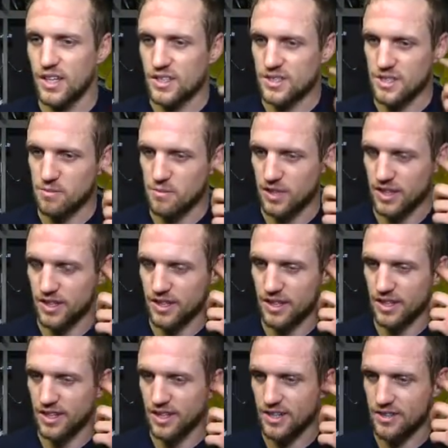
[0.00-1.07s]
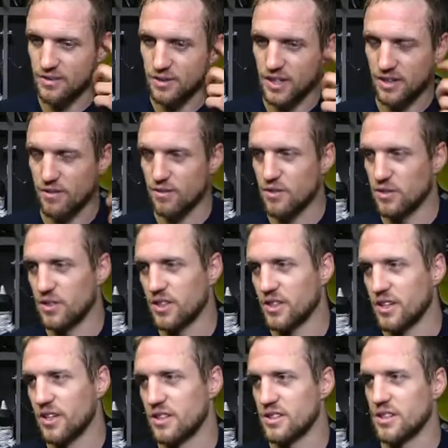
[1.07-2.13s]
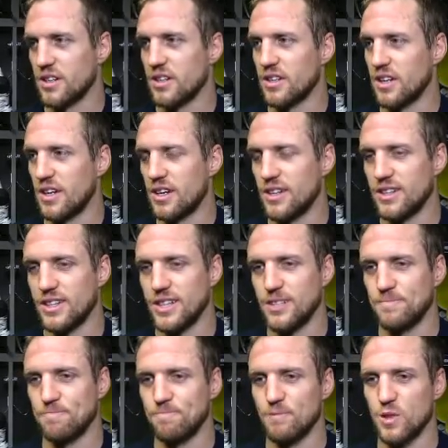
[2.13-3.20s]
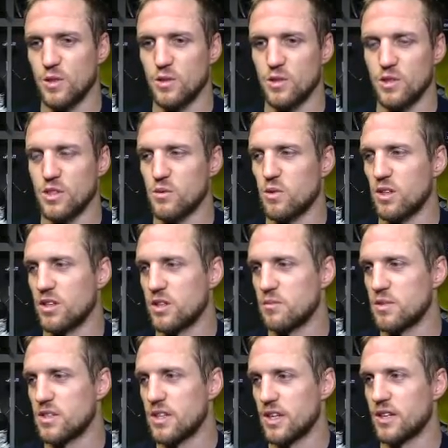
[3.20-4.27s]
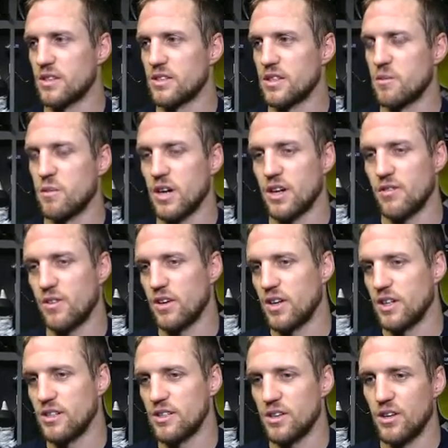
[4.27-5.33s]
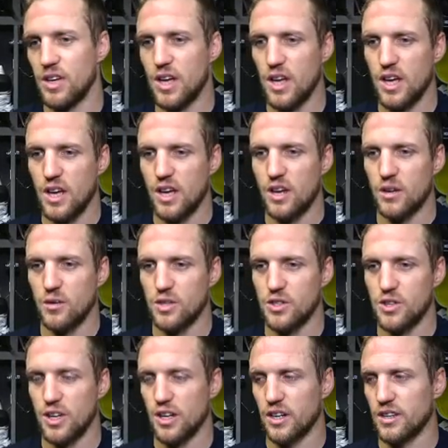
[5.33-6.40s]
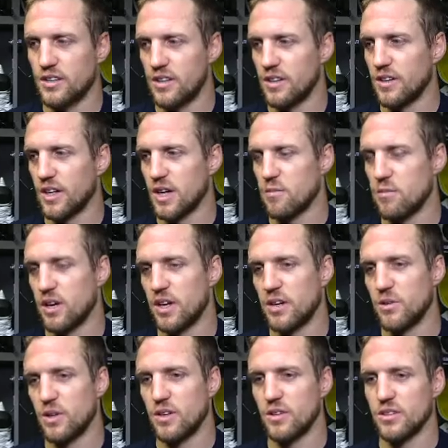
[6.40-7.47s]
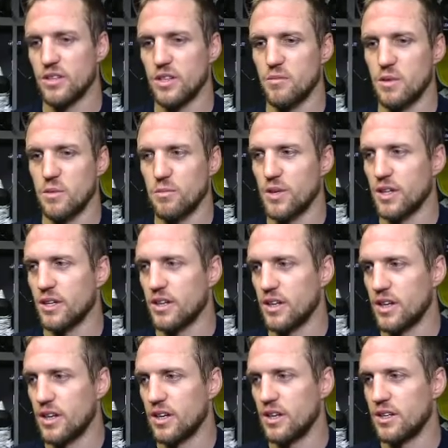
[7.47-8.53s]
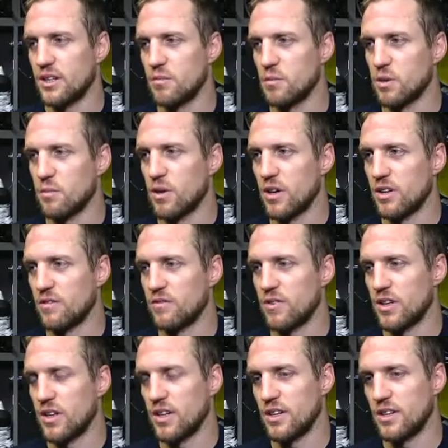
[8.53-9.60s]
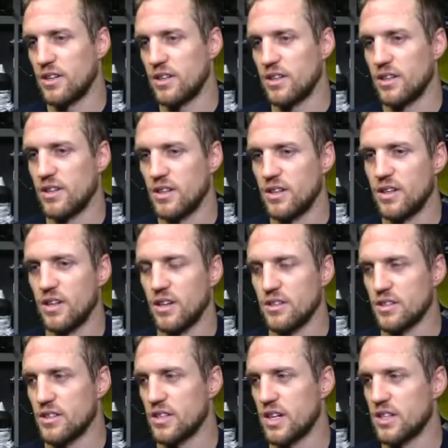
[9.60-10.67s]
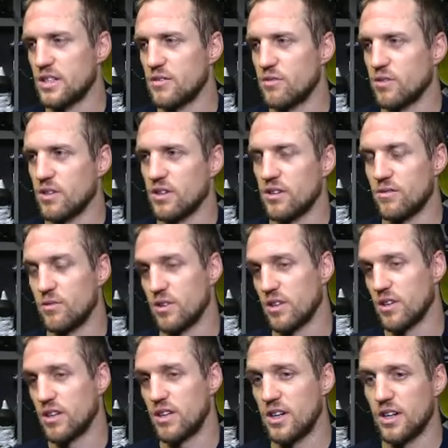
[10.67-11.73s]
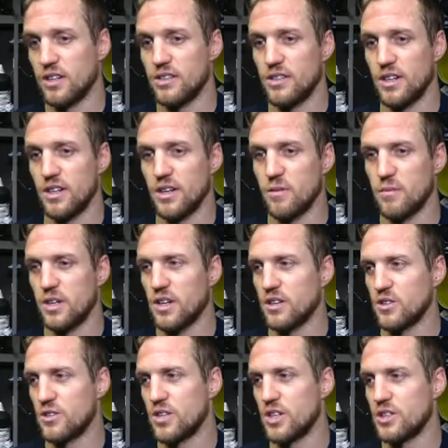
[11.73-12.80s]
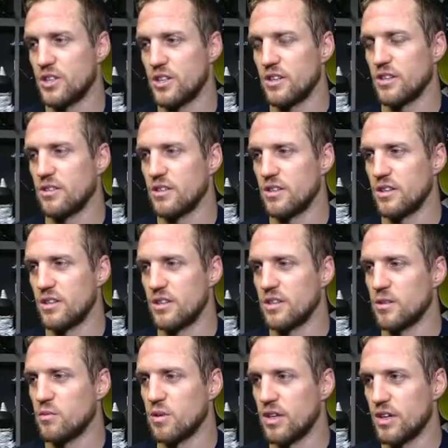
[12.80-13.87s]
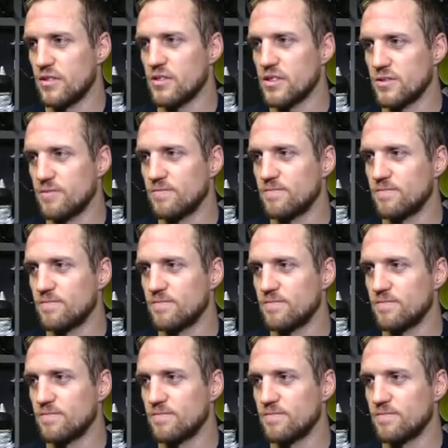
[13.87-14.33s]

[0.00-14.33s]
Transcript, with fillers: seemed like uh, we'd have a few good kills here and there, and um, you know it was just one little mistake was in the back of our net. So we're just trying to continue to get better. We know it's going to be a big, uh, a big part of uh, our success if we're if we're good on it uh, coming down the stretch here and, and into the playoffs.